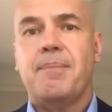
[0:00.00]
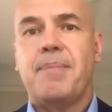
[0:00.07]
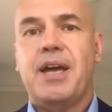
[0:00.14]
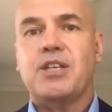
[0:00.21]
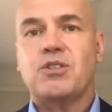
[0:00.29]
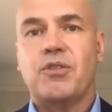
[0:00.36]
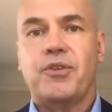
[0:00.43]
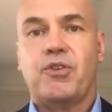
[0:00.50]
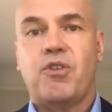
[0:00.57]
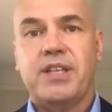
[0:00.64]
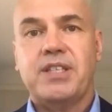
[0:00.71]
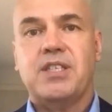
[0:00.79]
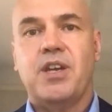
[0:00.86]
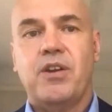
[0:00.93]
based on the
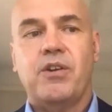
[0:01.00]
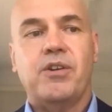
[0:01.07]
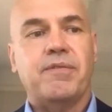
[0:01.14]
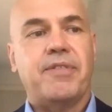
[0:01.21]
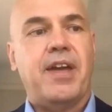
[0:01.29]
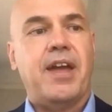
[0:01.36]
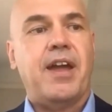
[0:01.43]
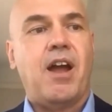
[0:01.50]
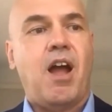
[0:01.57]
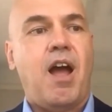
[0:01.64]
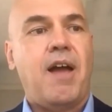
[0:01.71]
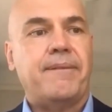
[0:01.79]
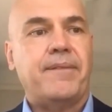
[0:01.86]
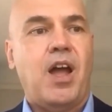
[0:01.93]
criteria of their
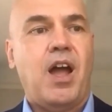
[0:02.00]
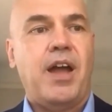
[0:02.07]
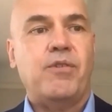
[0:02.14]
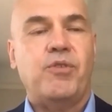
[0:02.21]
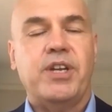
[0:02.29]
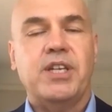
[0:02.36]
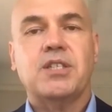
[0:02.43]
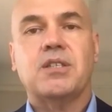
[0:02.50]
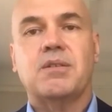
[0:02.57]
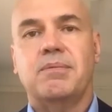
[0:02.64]
high risk,